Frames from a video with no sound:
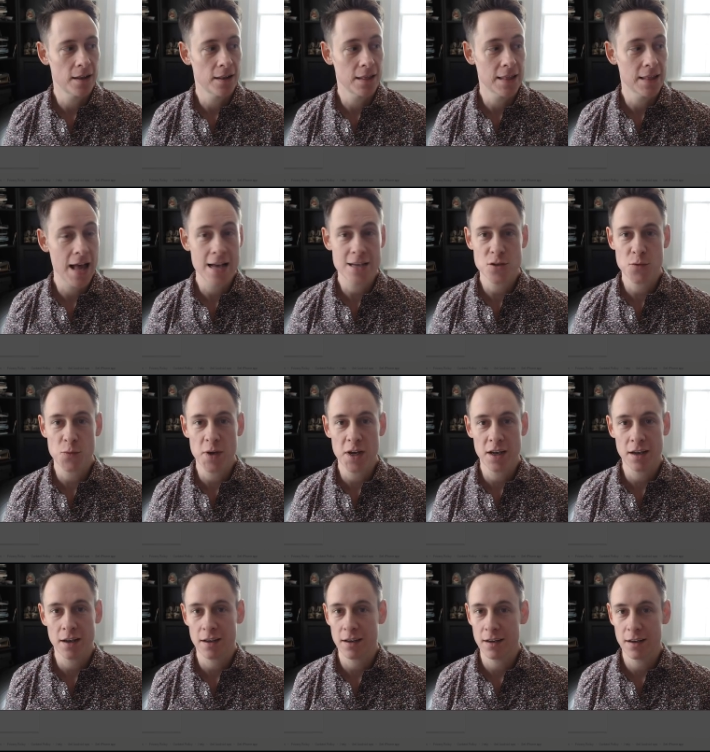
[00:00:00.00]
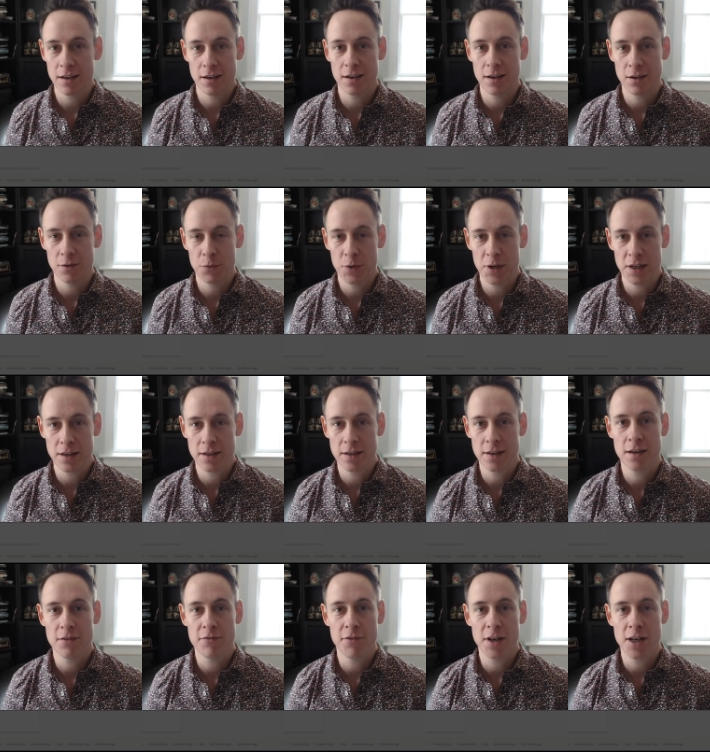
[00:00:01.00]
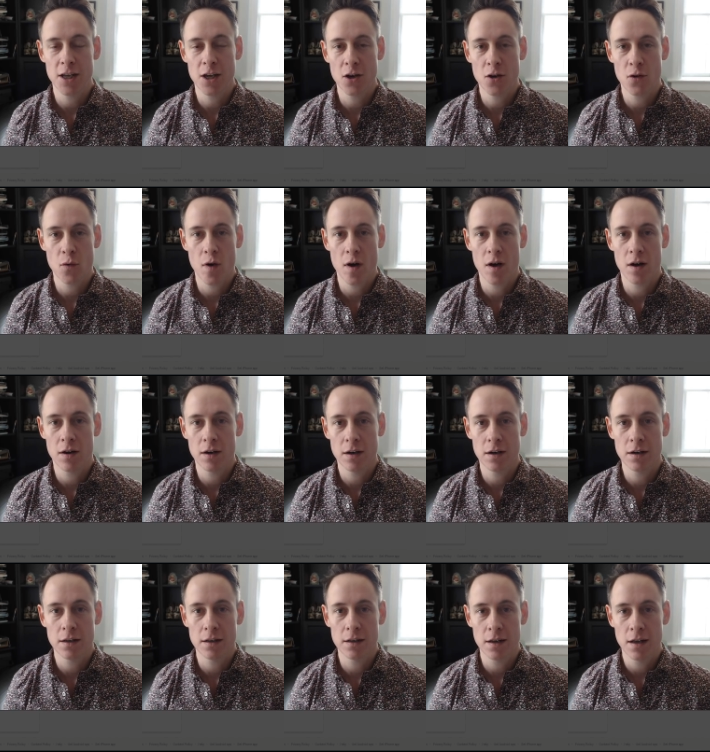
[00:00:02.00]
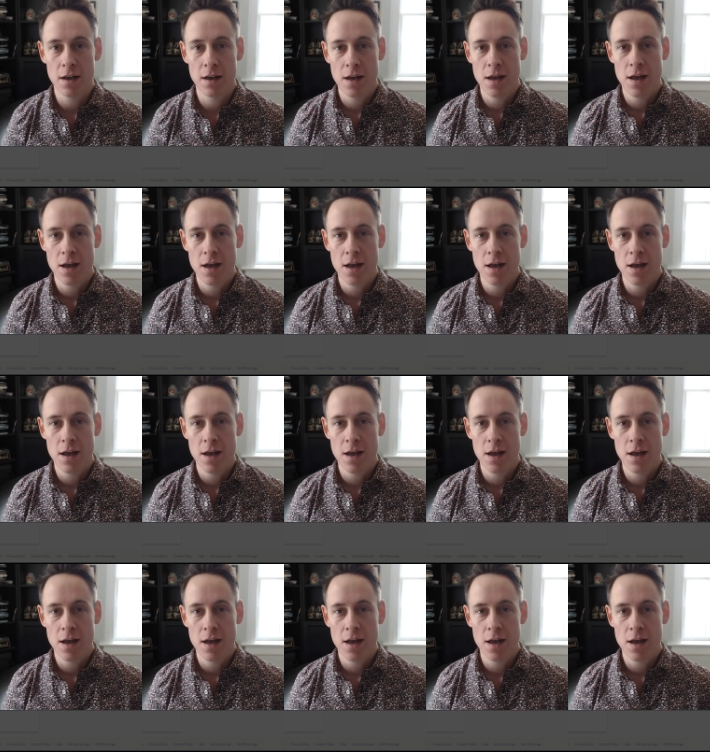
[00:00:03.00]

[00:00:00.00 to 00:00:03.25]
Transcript: Last week we did a video on